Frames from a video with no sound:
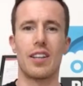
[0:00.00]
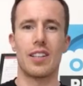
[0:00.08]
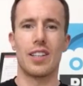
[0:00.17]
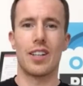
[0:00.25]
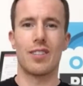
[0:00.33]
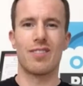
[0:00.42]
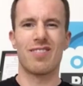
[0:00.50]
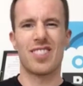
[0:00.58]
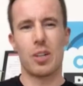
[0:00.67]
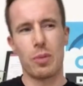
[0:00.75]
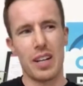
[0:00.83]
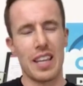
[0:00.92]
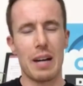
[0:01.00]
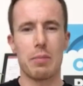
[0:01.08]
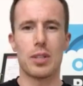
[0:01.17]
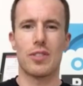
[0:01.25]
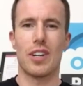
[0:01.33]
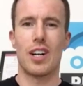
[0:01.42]
it's not really that
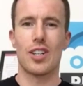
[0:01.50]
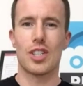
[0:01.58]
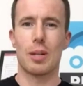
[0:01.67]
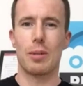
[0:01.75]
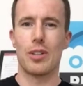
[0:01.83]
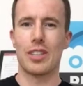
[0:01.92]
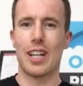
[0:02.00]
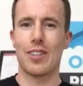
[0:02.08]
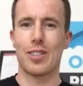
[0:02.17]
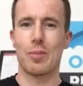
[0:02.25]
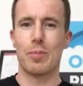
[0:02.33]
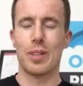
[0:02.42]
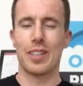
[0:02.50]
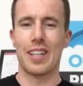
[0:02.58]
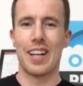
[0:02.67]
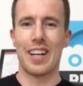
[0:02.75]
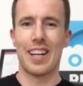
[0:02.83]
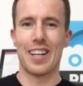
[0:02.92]
much of a hardship losing out to someone
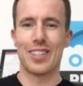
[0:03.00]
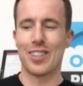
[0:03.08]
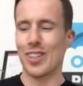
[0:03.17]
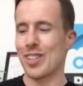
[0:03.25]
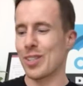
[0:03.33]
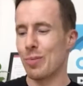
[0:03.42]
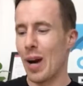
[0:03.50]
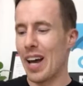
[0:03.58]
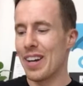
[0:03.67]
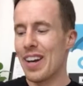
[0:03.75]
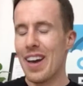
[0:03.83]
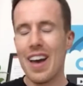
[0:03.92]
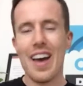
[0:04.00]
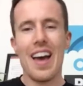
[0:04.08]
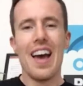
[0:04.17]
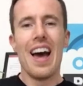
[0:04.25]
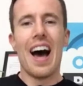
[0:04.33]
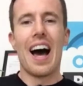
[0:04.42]
as good as Saran.
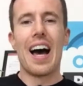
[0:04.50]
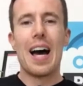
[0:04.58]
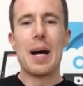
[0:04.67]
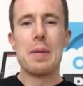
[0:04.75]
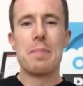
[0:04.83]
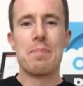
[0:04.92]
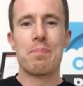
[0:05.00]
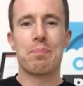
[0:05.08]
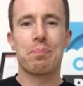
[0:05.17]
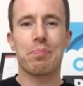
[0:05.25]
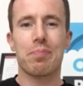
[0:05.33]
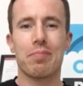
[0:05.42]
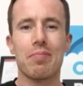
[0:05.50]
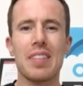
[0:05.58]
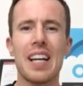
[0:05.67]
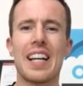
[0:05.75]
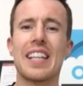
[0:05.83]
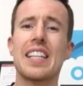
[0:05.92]
And
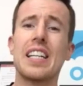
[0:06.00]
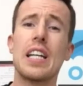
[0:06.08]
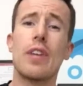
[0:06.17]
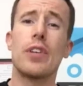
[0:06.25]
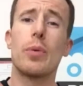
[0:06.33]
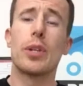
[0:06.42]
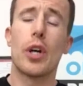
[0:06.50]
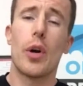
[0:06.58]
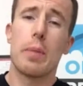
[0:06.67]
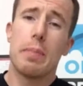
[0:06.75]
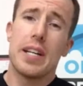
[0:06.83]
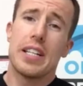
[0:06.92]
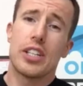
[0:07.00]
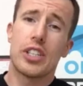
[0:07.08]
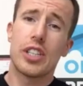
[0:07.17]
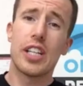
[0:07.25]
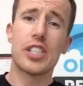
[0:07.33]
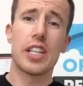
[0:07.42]
I did an interview with her in Media
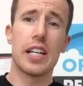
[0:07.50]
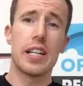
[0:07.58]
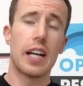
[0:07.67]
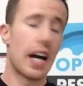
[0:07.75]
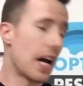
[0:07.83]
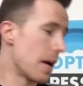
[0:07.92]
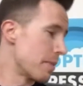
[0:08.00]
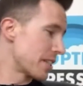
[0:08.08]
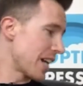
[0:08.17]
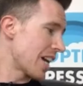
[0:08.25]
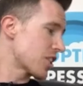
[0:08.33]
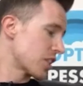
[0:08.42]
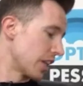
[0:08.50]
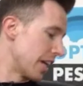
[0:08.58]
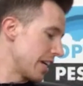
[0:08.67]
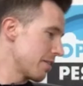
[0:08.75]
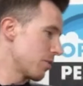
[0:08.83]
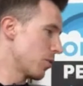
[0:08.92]
City. It's
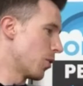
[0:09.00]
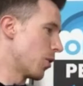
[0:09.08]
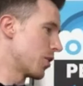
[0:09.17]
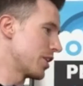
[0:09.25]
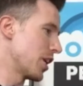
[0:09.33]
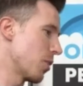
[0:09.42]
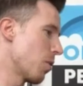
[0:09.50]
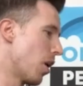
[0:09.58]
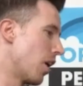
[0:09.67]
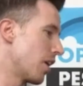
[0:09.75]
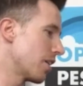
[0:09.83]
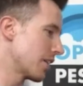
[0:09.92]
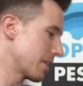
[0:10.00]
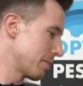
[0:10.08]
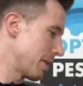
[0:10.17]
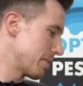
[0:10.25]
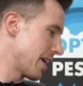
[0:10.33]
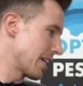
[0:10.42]
actually,
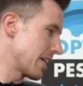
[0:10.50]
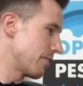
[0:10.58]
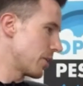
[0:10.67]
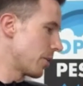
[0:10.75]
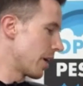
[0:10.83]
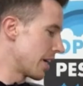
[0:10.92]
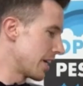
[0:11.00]
might be able to give you